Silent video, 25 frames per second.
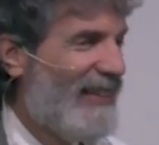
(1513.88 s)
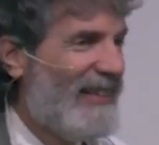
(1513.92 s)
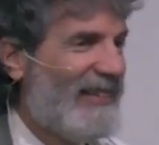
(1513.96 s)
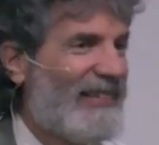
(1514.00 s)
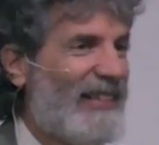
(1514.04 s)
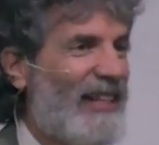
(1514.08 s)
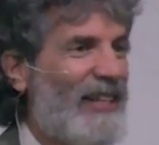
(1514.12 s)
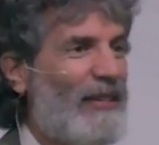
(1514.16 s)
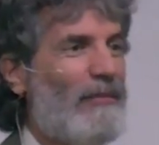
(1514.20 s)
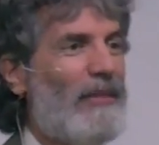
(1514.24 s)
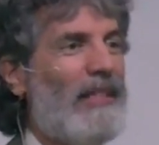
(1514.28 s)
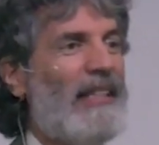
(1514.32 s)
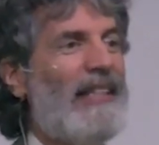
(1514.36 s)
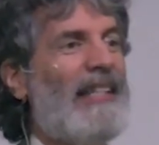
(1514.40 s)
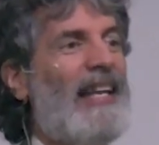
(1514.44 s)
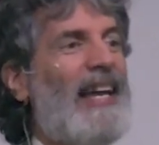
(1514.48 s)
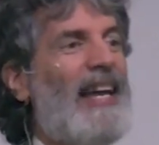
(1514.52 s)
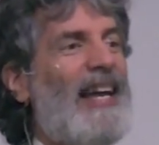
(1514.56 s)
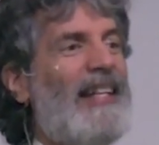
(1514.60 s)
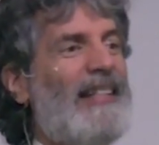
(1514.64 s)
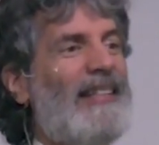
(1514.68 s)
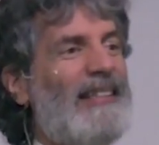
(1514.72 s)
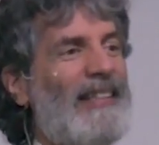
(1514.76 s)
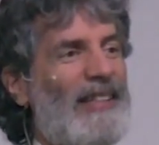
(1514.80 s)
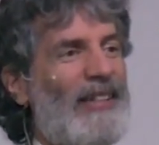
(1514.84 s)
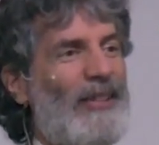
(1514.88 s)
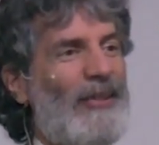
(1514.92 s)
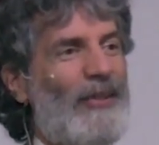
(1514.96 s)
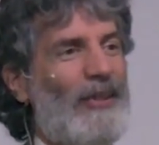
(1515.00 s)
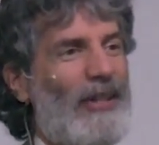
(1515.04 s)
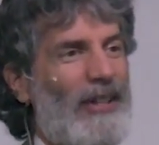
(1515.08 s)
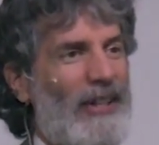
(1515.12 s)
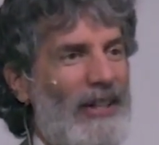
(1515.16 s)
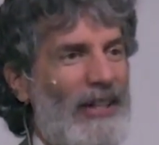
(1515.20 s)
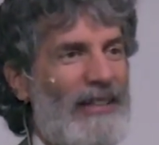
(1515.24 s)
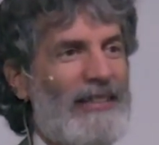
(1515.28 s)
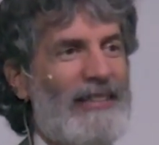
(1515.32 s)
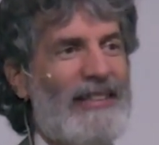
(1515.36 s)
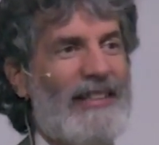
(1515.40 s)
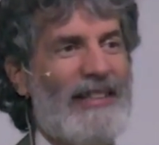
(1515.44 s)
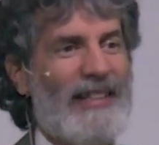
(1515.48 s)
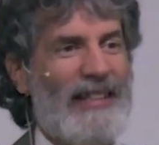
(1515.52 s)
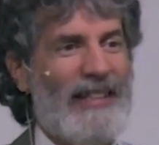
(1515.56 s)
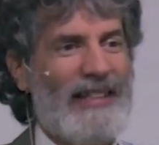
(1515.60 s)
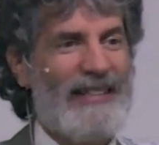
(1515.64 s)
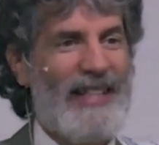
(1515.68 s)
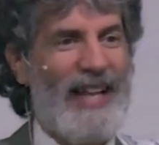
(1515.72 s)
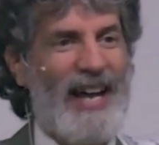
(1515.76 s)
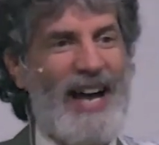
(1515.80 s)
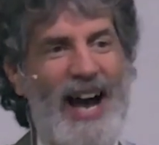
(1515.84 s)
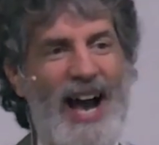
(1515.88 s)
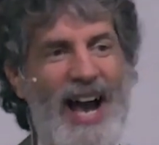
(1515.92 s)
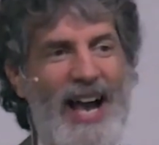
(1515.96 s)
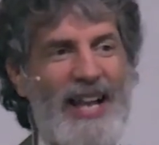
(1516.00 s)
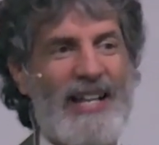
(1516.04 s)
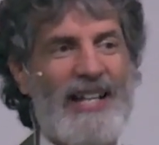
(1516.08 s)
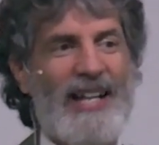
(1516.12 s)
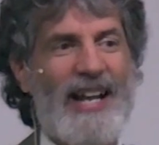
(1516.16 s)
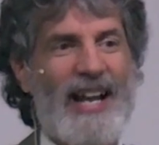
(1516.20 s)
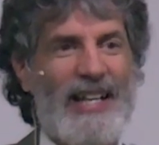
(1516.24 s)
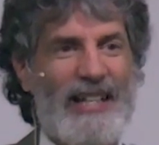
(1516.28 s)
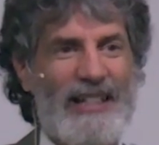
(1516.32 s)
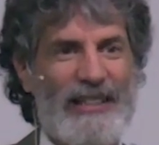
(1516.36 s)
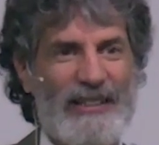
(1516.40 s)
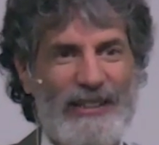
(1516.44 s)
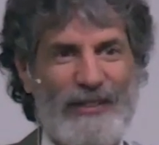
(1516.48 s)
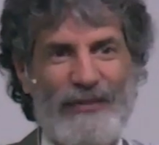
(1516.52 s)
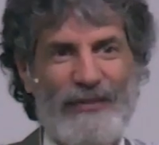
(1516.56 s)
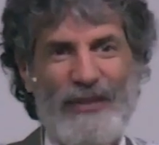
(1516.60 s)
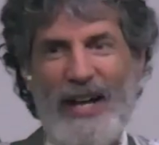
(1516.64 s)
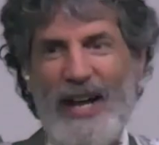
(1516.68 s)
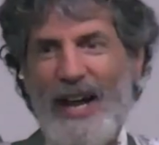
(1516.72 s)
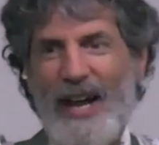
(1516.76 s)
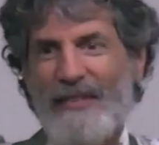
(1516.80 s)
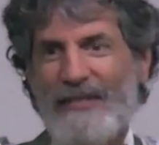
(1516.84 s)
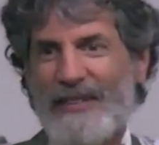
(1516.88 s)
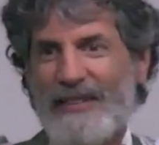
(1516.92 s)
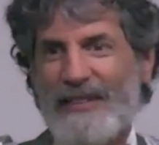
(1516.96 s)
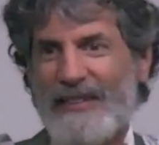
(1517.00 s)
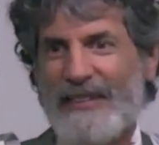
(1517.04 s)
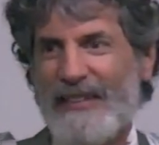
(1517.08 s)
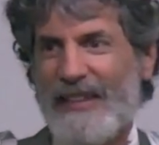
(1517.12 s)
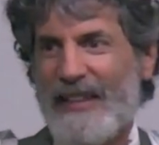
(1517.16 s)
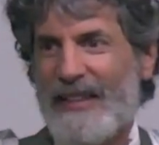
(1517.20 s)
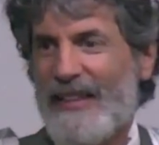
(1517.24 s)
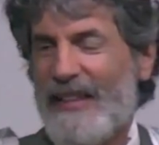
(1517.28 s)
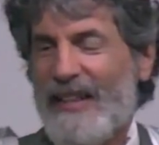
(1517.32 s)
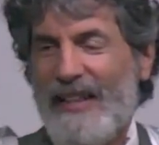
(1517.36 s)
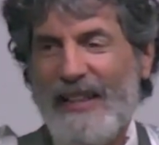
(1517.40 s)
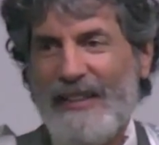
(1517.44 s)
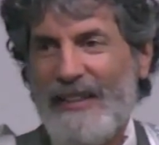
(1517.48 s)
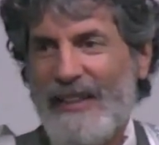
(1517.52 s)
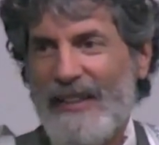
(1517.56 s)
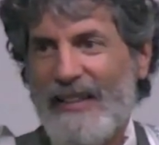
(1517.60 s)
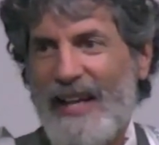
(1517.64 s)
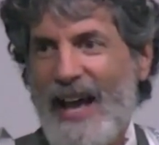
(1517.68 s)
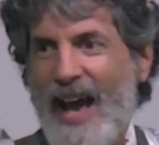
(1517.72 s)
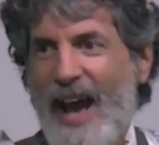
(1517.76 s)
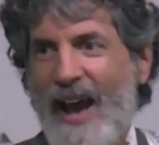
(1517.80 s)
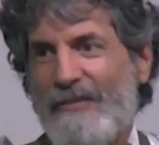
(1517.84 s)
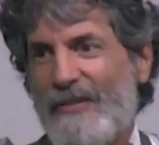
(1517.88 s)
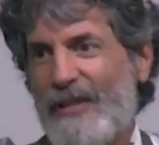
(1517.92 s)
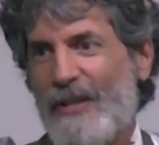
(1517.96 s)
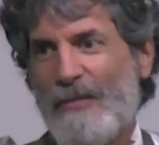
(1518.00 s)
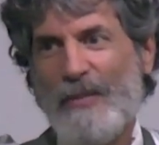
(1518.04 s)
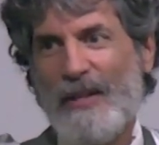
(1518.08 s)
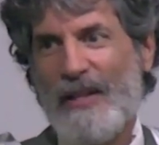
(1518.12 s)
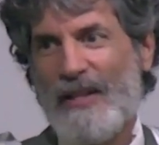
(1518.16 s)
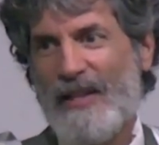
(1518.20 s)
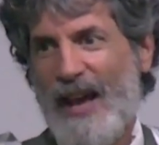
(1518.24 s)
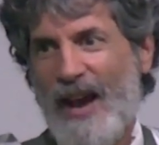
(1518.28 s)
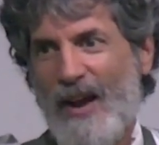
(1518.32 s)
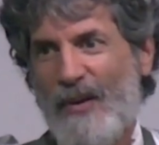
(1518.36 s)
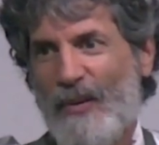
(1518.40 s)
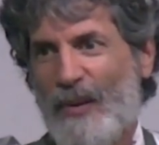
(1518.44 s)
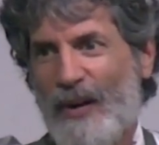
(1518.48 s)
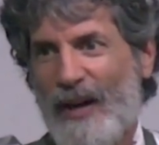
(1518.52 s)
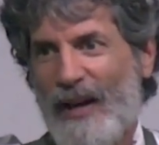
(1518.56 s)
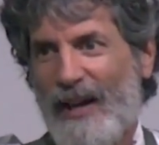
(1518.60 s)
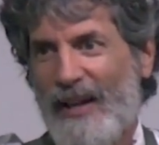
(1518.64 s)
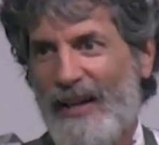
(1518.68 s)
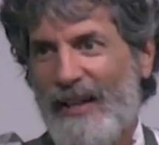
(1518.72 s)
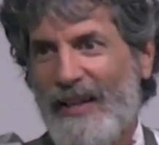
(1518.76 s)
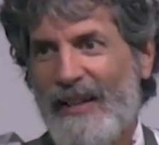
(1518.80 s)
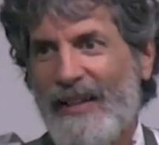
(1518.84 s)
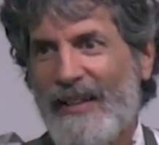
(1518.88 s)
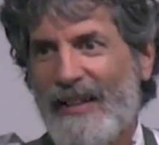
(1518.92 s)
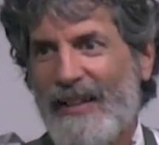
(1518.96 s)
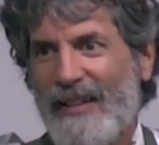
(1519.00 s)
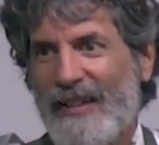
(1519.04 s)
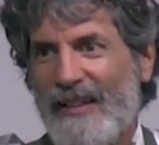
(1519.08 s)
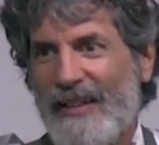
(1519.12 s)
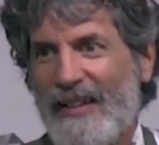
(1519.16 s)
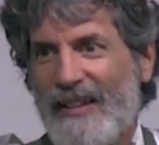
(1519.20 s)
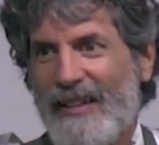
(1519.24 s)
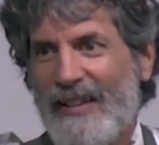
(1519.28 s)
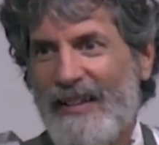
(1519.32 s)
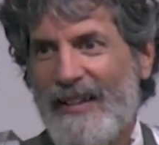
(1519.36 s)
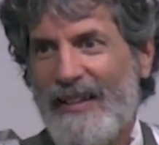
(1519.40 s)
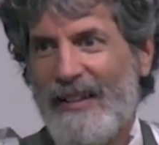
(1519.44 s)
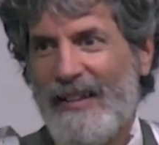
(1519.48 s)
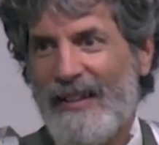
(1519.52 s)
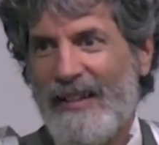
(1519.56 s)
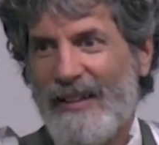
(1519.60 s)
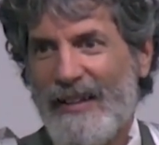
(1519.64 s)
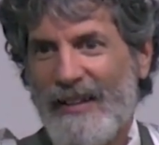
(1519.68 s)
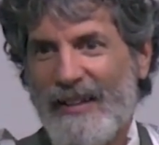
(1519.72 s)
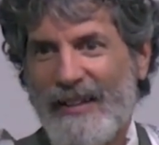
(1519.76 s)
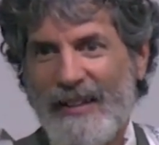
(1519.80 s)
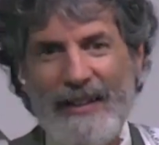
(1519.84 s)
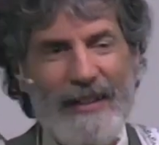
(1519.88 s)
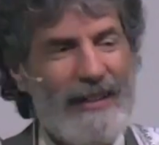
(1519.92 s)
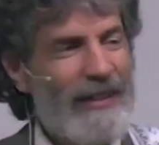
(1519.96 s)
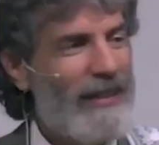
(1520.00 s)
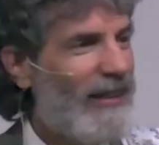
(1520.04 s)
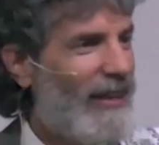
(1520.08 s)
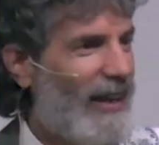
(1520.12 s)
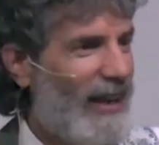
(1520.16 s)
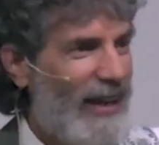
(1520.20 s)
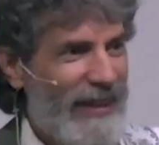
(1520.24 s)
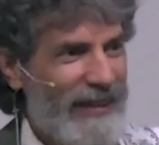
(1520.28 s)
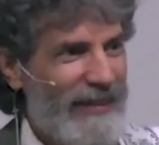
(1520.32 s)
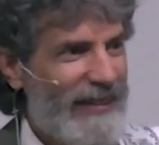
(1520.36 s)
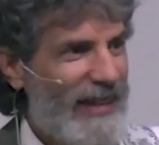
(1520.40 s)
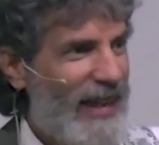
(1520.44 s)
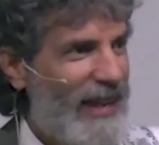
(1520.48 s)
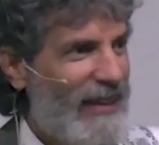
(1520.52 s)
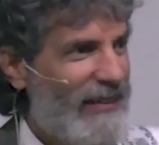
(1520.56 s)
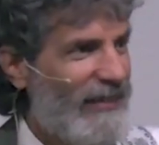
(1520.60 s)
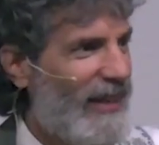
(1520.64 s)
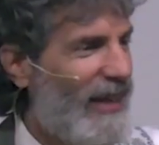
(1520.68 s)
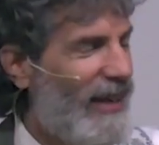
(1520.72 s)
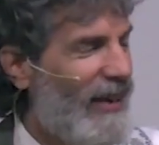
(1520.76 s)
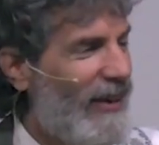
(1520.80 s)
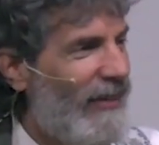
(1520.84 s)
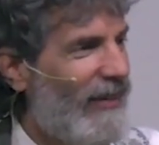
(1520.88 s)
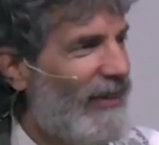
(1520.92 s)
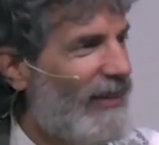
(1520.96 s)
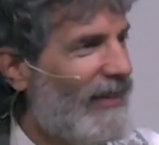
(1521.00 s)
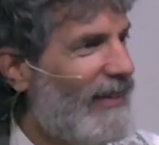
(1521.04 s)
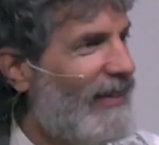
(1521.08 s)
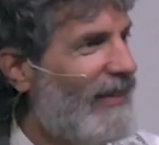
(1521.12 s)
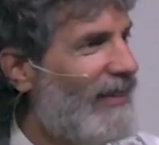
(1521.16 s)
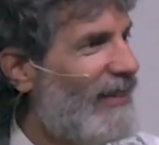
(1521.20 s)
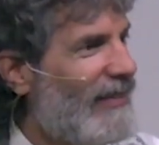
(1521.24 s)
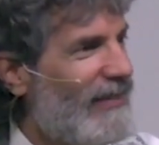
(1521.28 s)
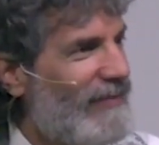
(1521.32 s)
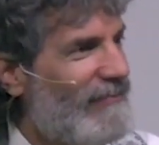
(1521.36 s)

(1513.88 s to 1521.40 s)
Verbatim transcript: It's going to be the end of the world. You're going to die. You're not going to survive. It. didn't have to be that way. You know, he could have gone down there and